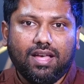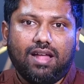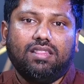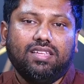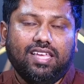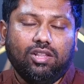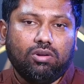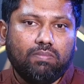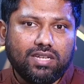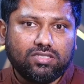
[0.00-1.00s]
And I think
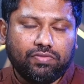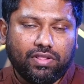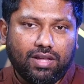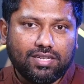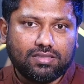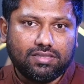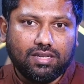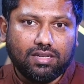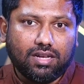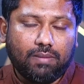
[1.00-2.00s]
Elon Musk, over the last
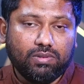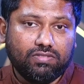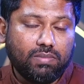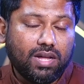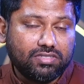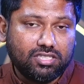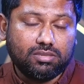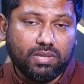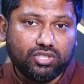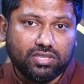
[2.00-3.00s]
couple of months
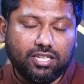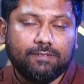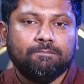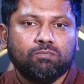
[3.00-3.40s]
especially,